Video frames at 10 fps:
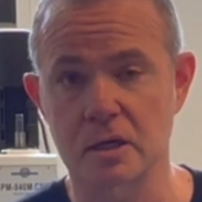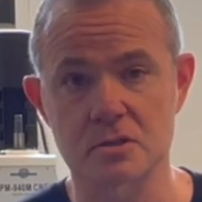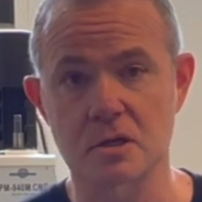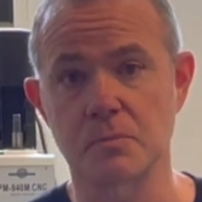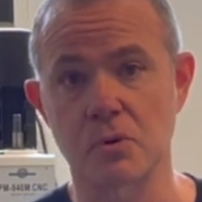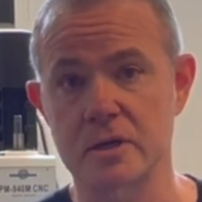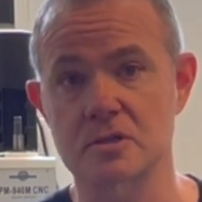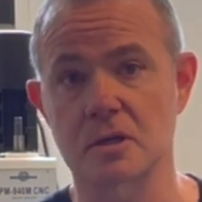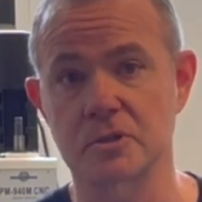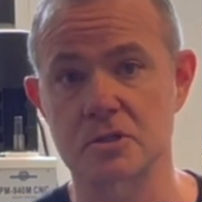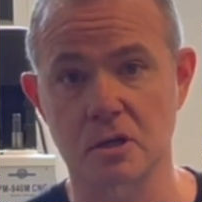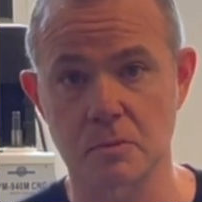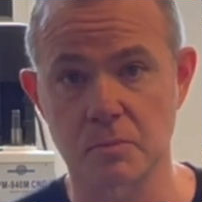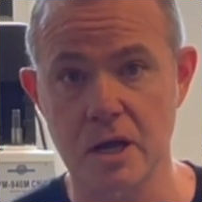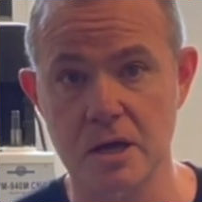At some point, something's going to
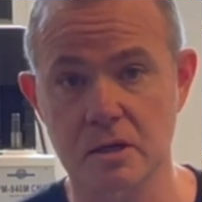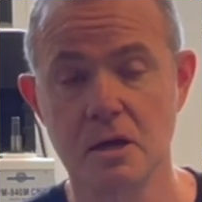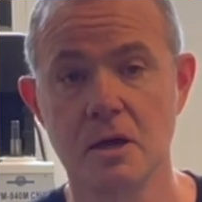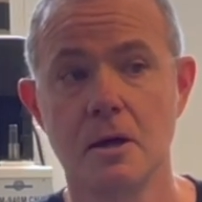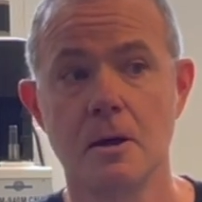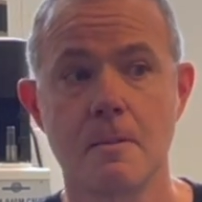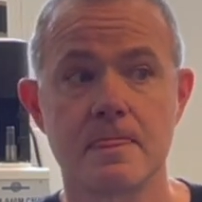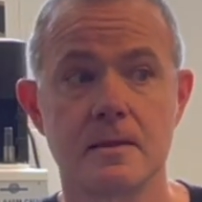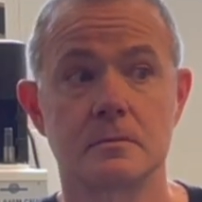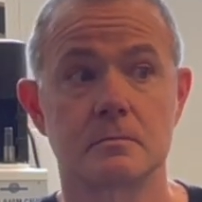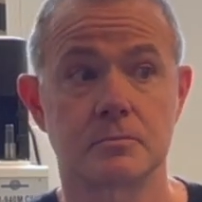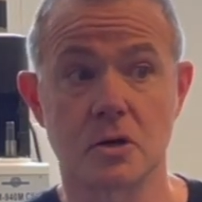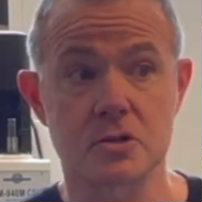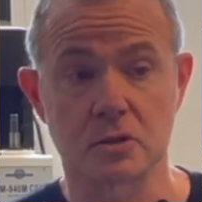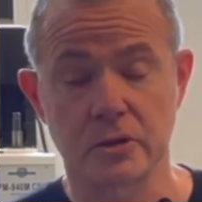break.
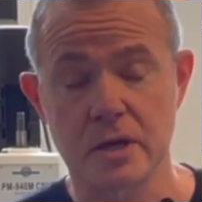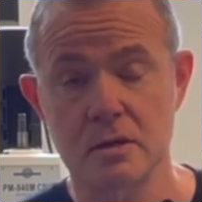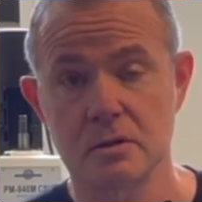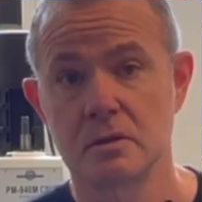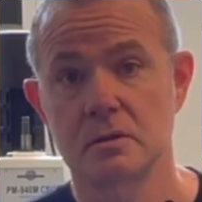Personally,